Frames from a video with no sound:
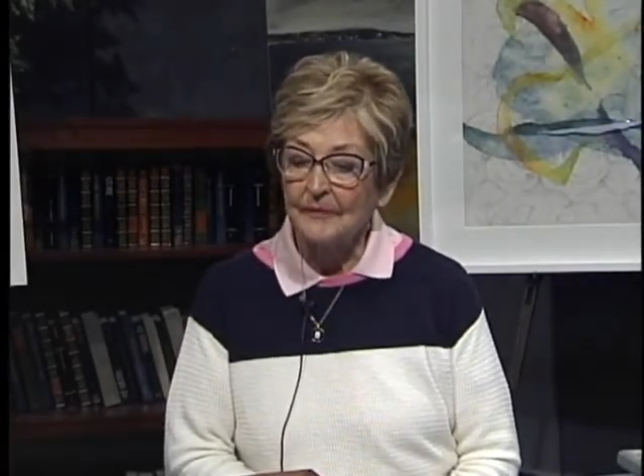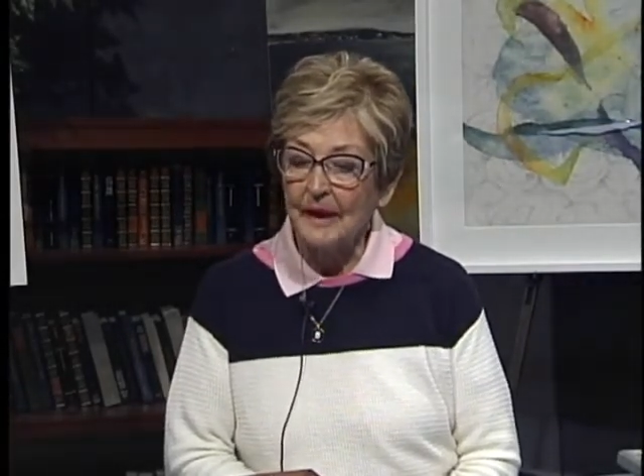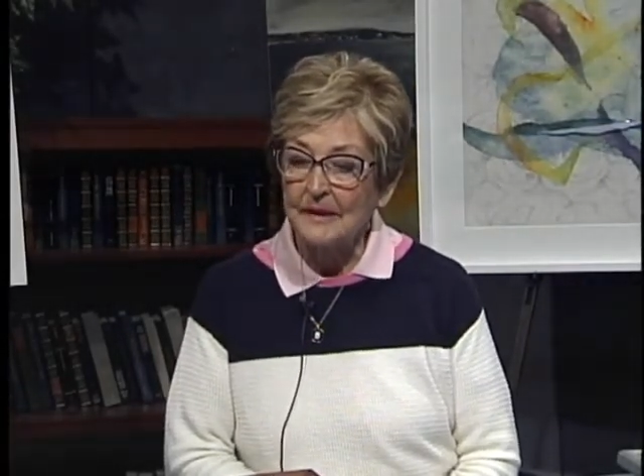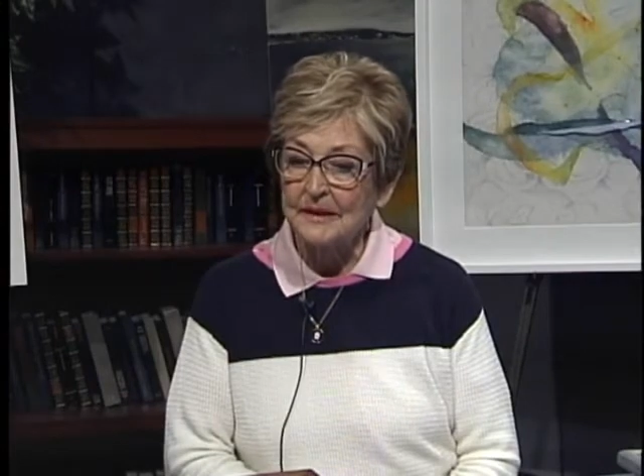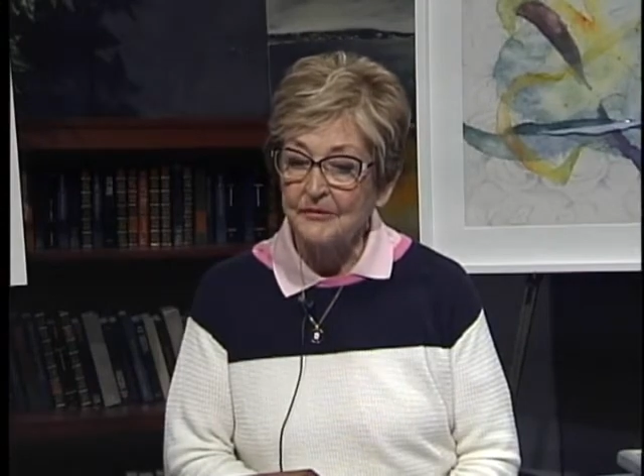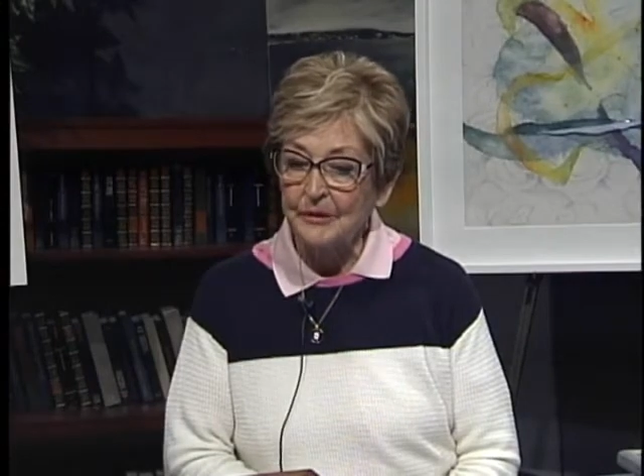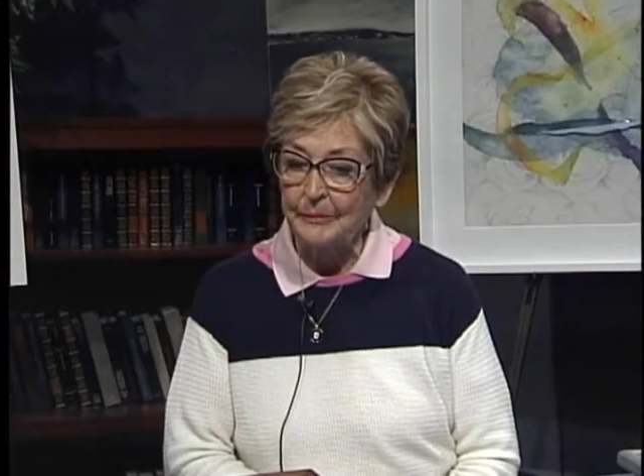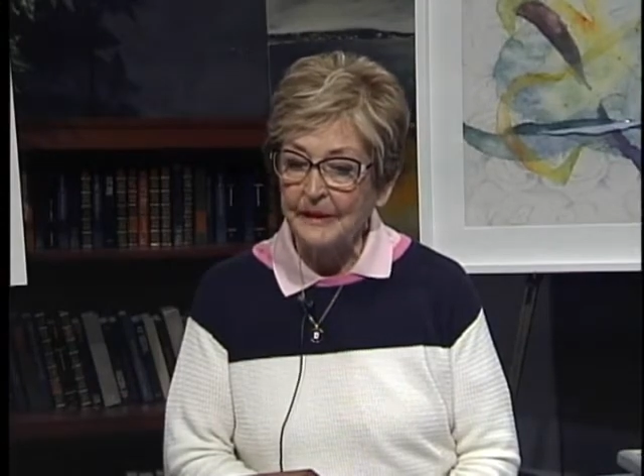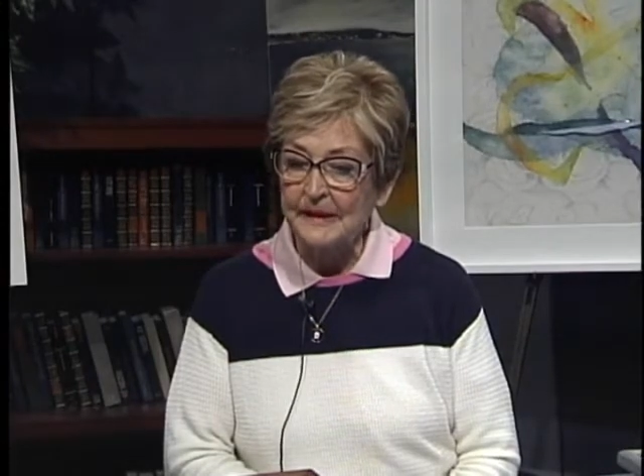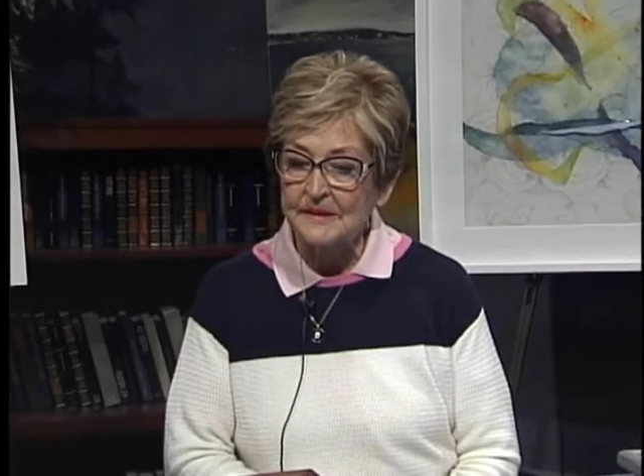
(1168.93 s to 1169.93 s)
different
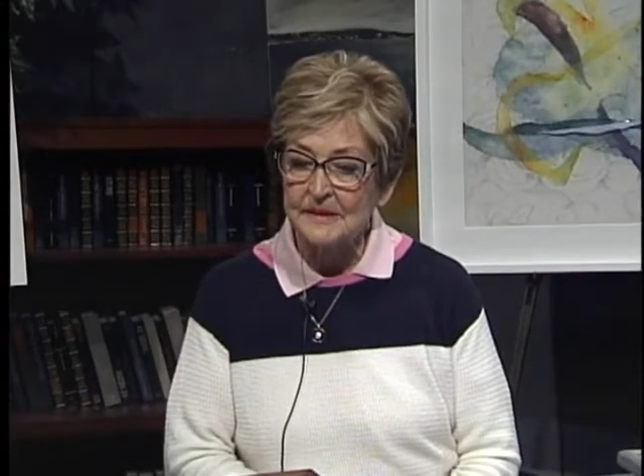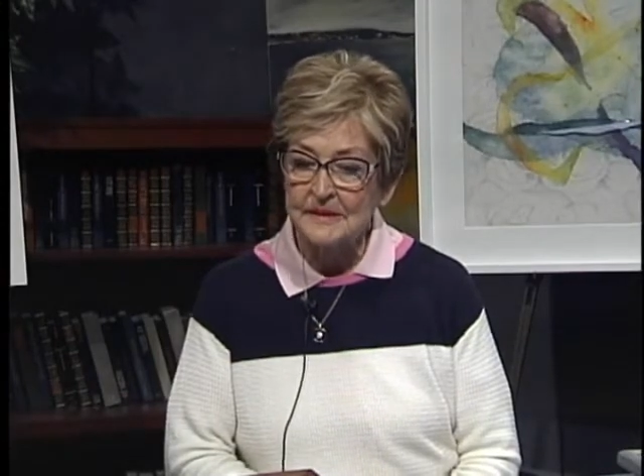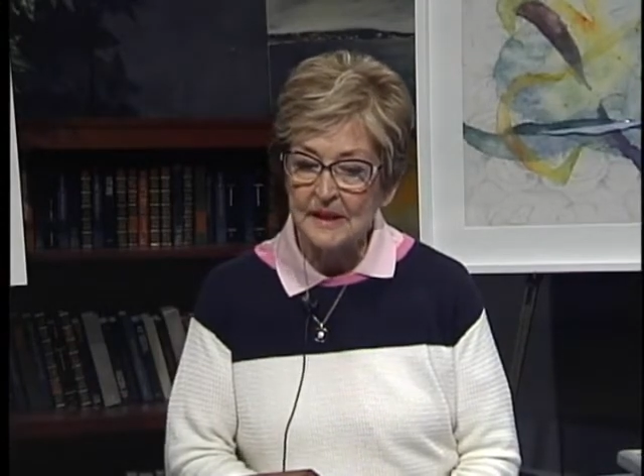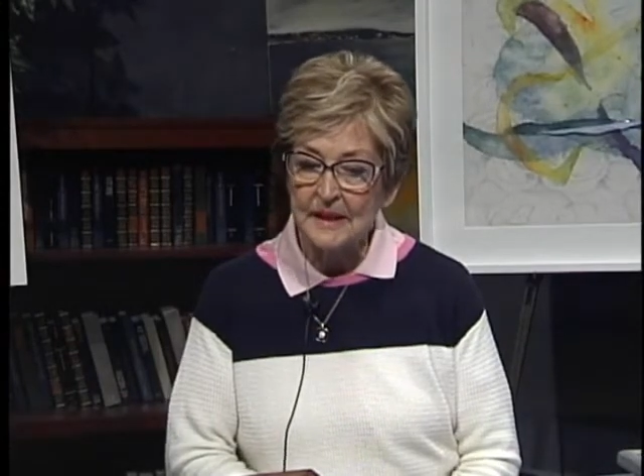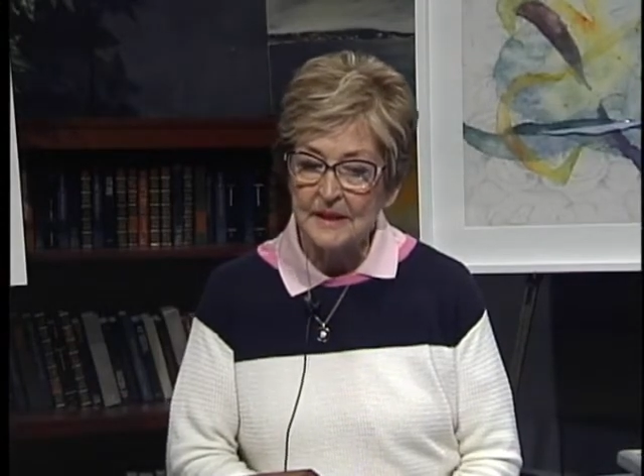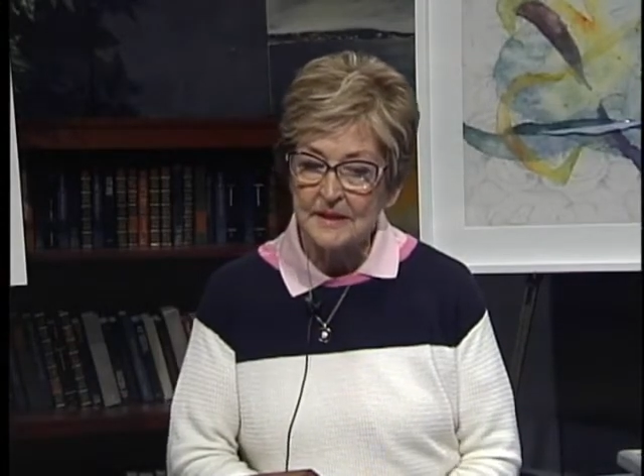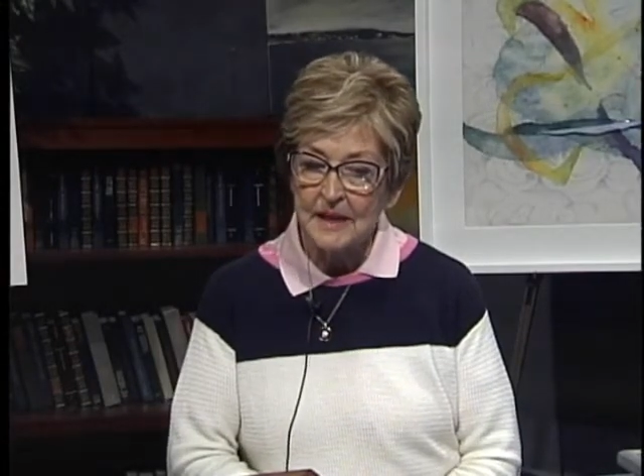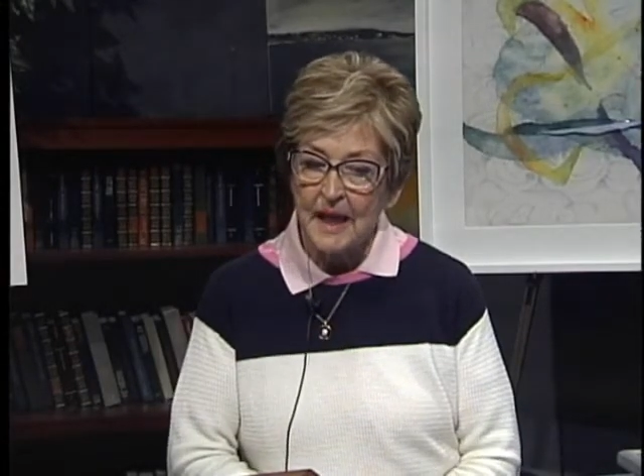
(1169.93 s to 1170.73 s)
places. And